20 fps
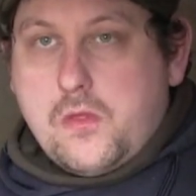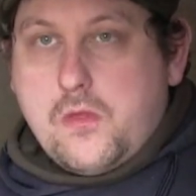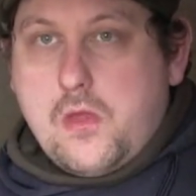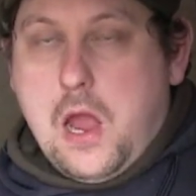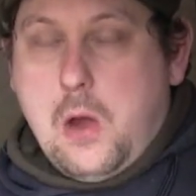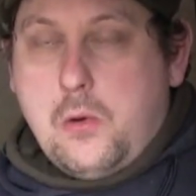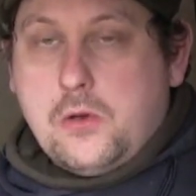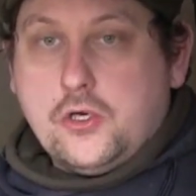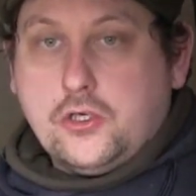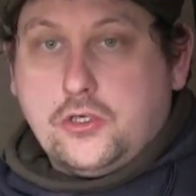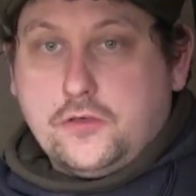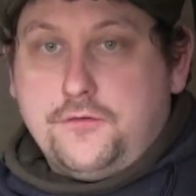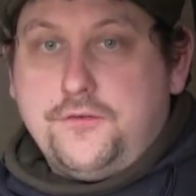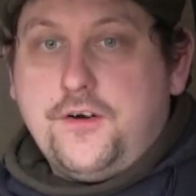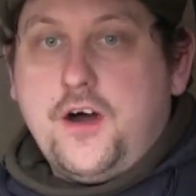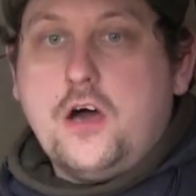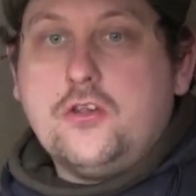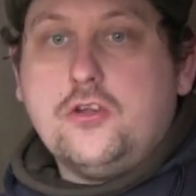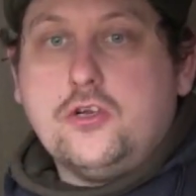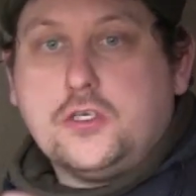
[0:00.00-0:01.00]
I went out to
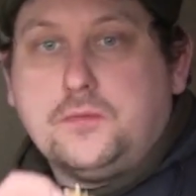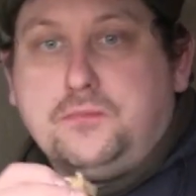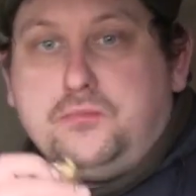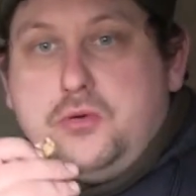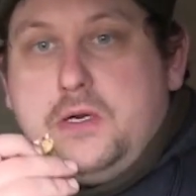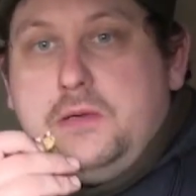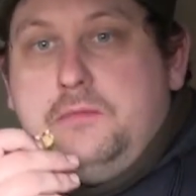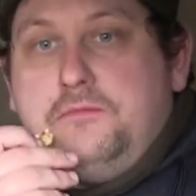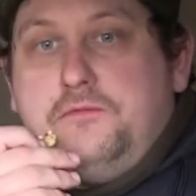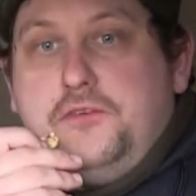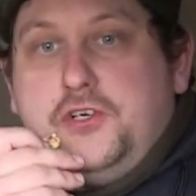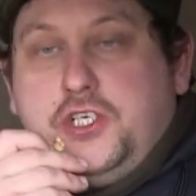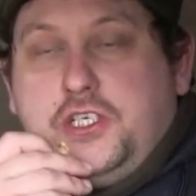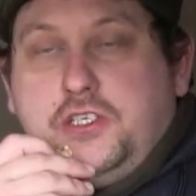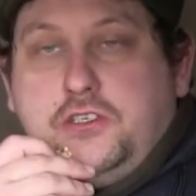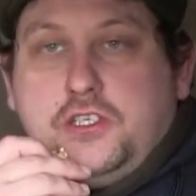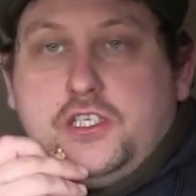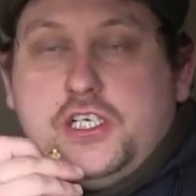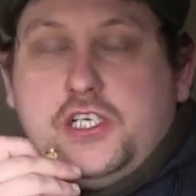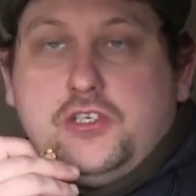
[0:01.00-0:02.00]
Farlow's bream
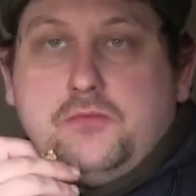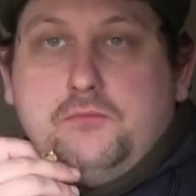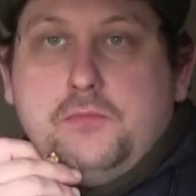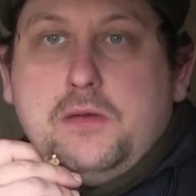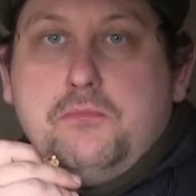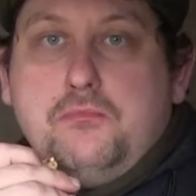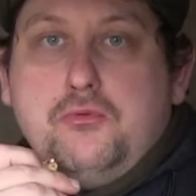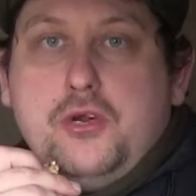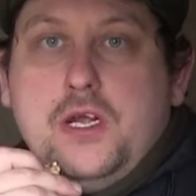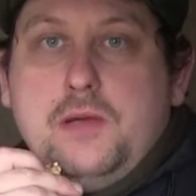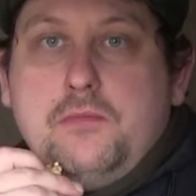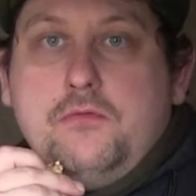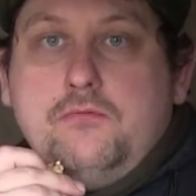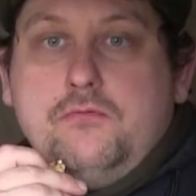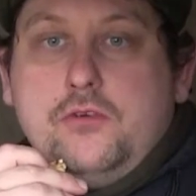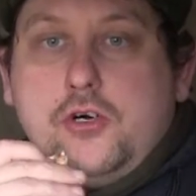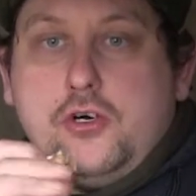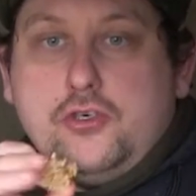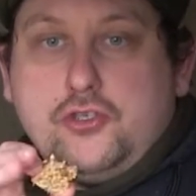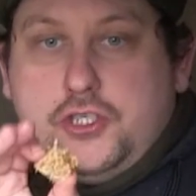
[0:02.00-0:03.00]
fishing. They said some big bream and
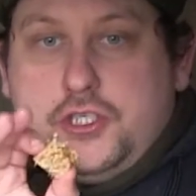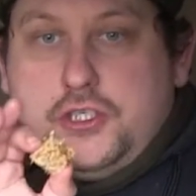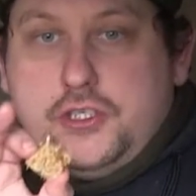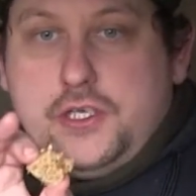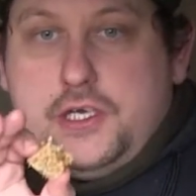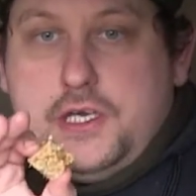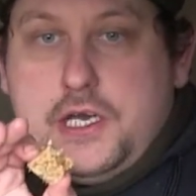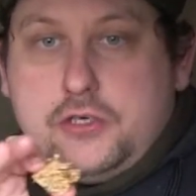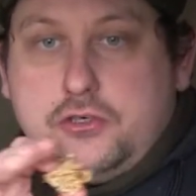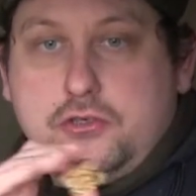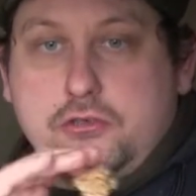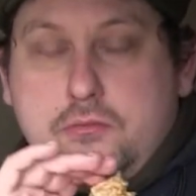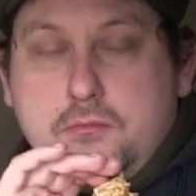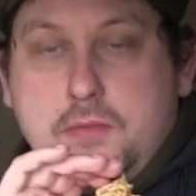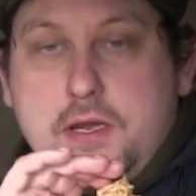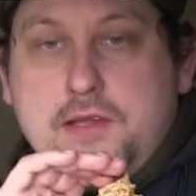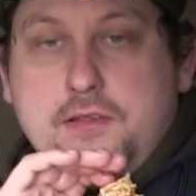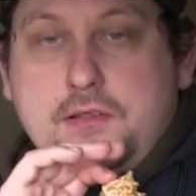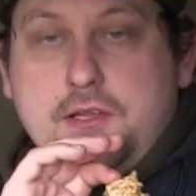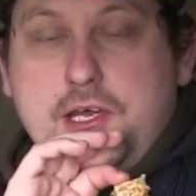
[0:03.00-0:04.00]
roach in the actual
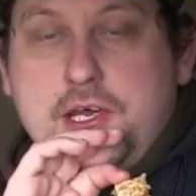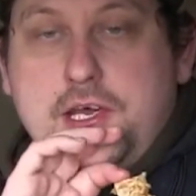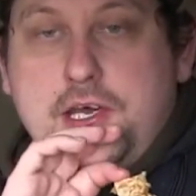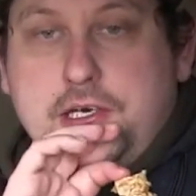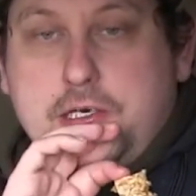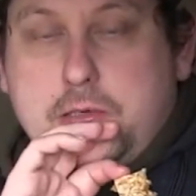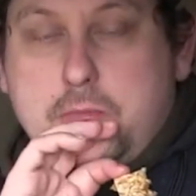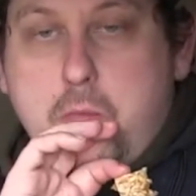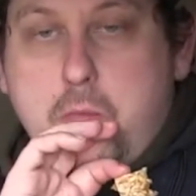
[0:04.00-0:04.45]
main lake.